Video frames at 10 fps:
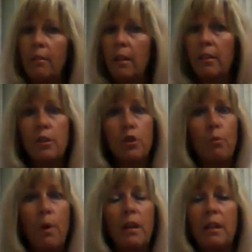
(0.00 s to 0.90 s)
Unless
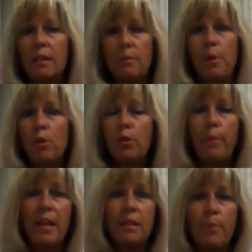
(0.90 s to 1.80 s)
you're running a
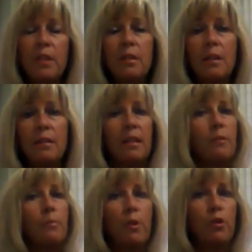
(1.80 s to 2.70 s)
spiritual-based business, then
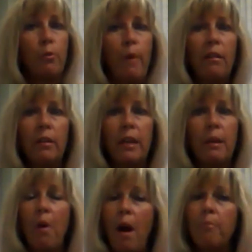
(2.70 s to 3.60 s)

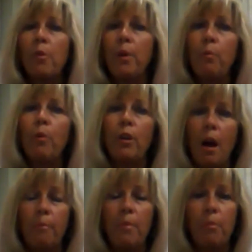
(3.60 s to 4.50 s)
spirituality probably would
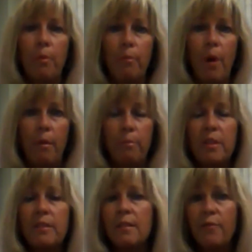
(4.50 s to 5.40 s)
not be a
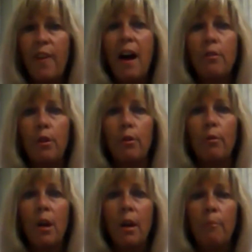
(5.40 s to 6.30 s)
business value.
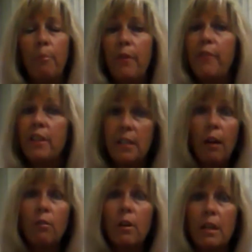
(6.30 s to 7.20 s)
But if
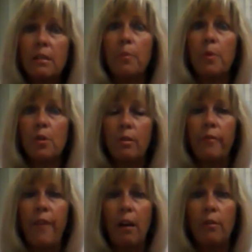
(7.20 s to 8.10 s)
integrity is a
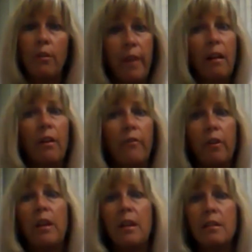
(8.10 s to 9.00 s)
personal value, that could
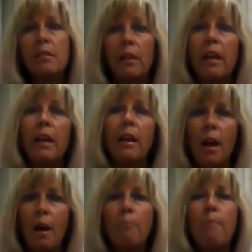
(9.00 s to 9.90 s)
very easily
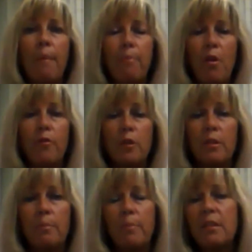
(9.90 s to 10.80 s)
map over
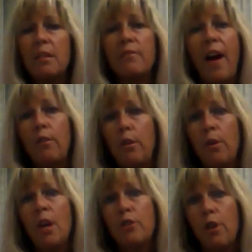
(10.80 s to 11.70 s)
as a business value.
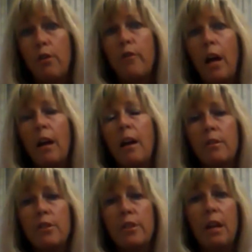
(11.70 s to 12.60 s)
So you've got to
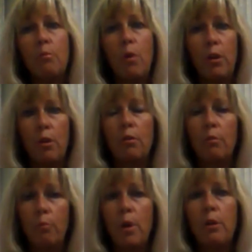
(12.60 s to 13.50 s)
understand what
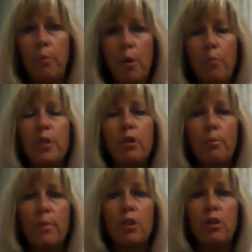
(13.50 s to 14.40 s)
your purpose,
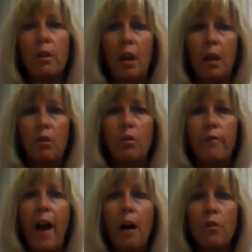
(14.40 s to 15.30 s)
your mission, and your
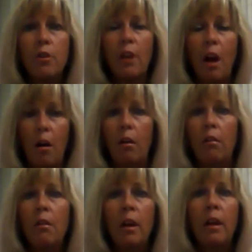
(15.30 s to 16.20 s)
values
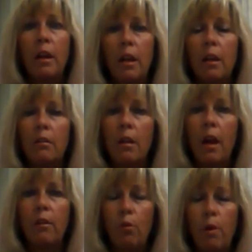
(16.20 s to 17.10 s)
are,
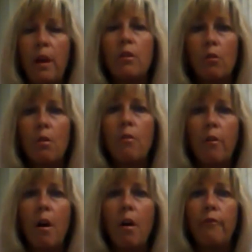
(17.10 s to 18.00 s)
and create your
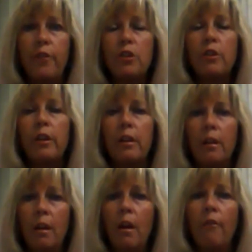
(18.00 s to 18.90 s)
overall
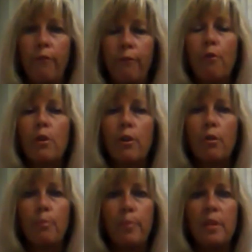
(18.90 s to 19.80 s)
vision for
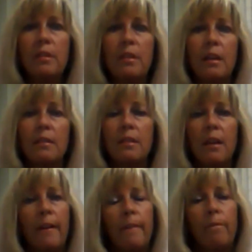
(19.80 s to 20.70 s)
your business.
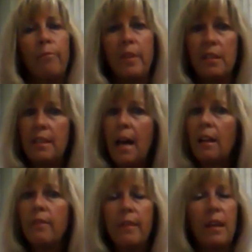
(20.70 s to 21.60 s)
The
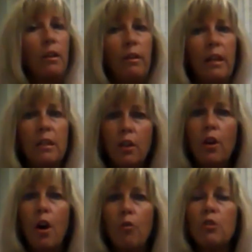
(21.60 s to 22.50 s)
second thing you need to
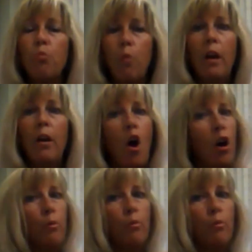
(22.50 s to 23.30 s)
know is, what are